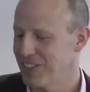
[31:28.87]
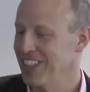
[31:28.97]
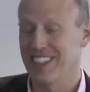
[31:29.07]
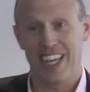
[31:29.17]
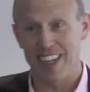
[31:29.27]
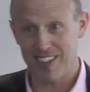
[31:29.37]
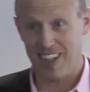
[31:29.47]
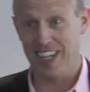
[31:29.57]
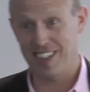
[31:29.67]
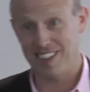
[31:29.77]
You need a data
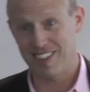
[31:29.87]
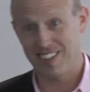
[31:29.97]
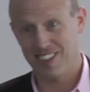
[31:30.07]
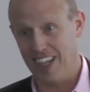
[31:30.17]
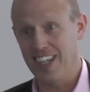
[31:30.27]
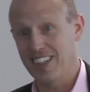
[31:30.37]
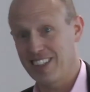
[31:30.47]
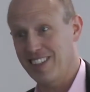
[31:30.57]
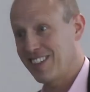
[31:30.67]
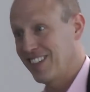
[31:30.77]

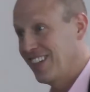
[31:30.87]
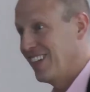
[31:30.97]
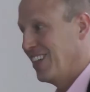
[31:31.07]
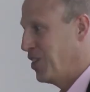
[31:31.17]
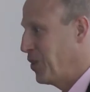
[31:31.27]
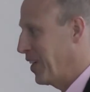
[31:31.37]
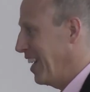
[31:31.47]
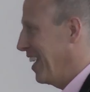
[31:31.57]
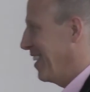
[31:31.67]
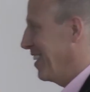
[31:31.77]
scientist who
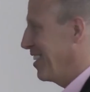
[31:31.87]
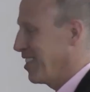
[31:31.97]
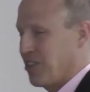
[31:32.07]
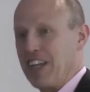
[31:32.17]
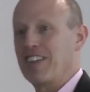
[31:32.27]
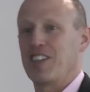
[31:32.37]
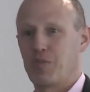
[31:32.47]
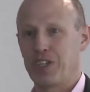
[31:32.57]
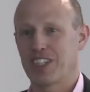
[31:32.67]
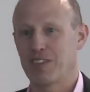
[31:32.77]
can create these
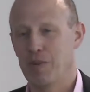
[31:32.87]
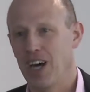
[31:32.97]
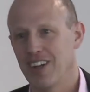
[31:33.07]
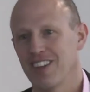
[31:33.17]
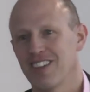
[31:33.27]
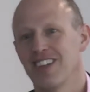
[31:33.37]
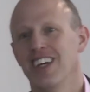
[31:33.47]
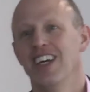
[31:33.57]
predictive models.